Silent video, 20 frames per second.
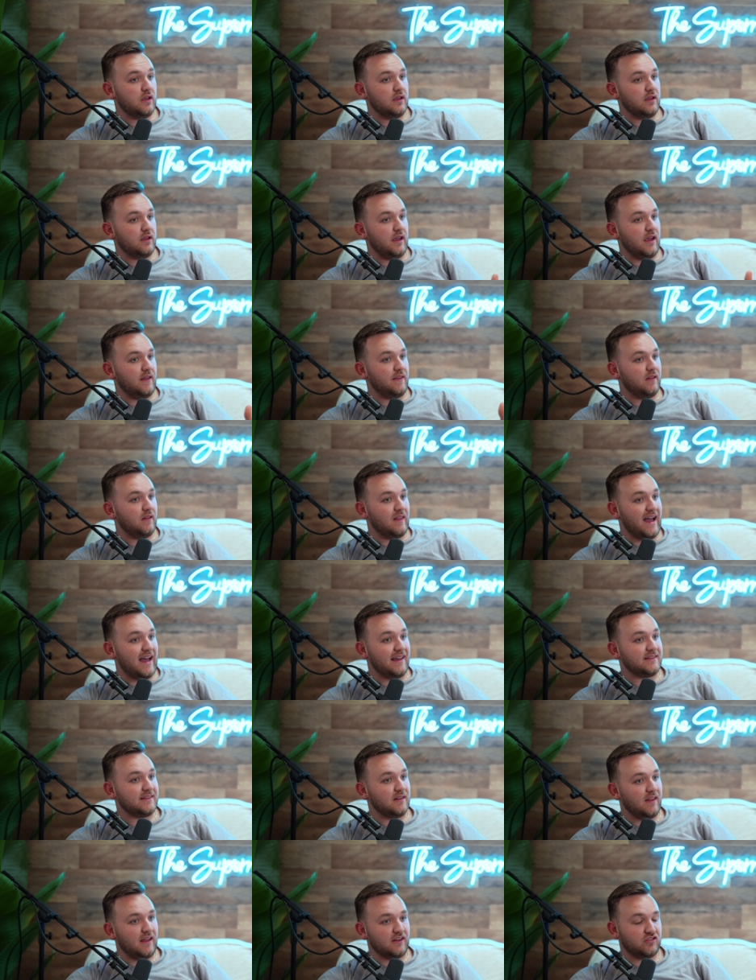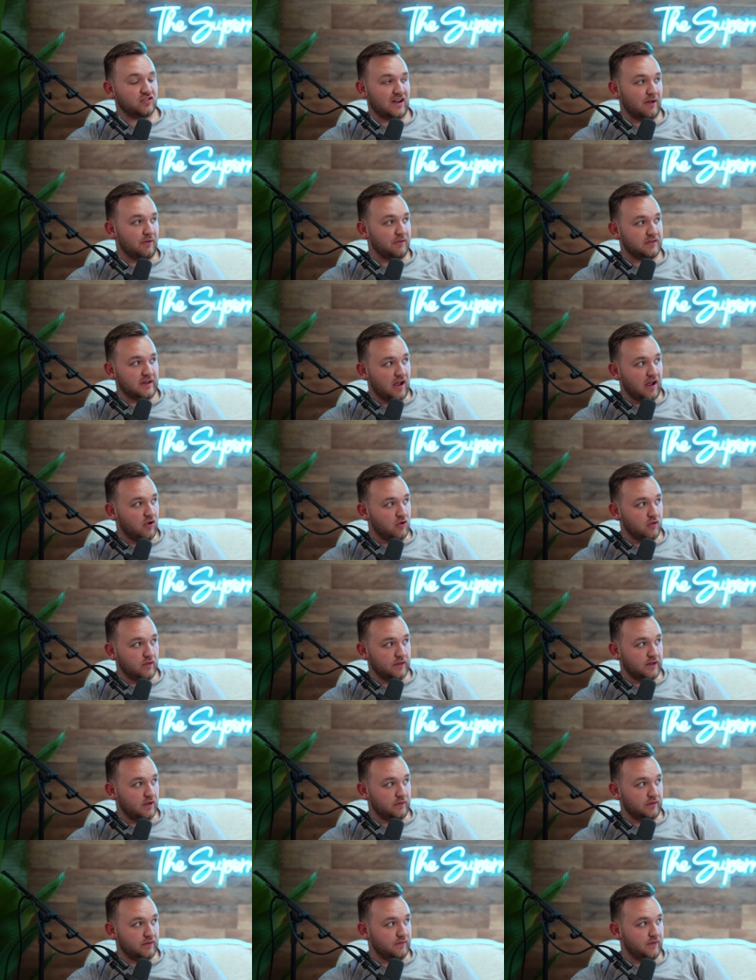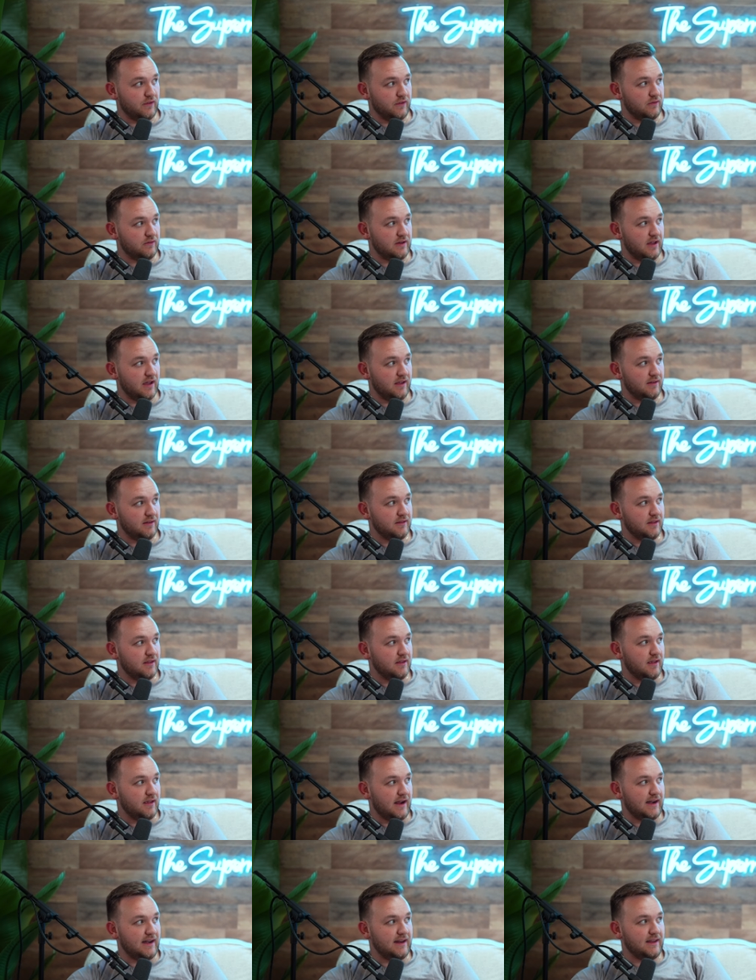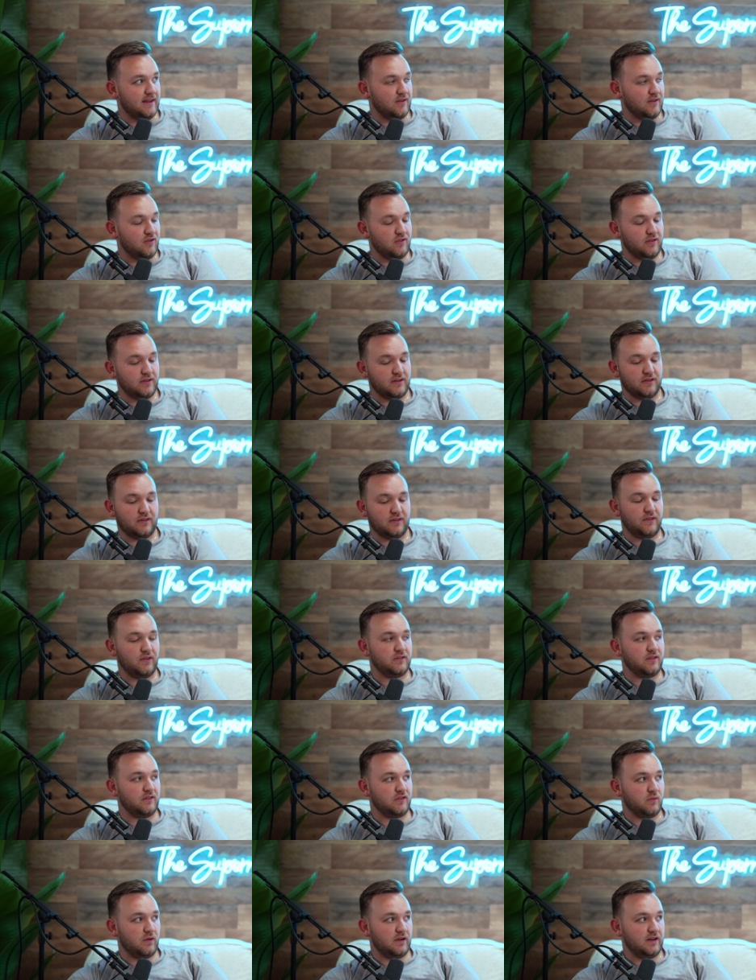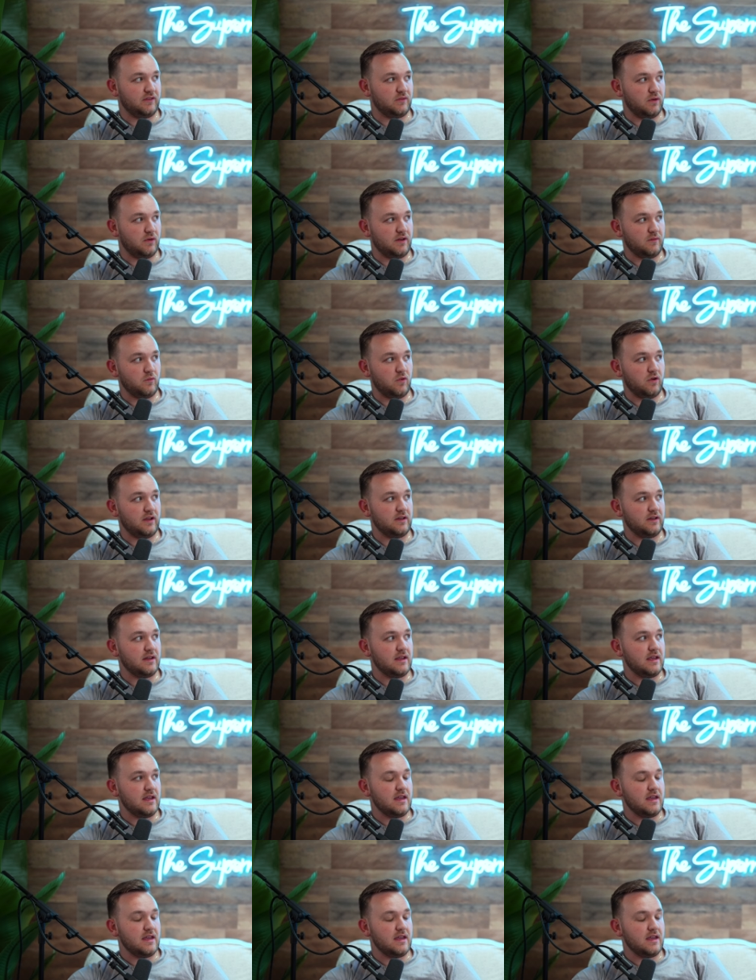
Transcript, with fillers: and the last election, I was not Holy Ghost filled yet. I didn't get Holy Ghost filled till 2021.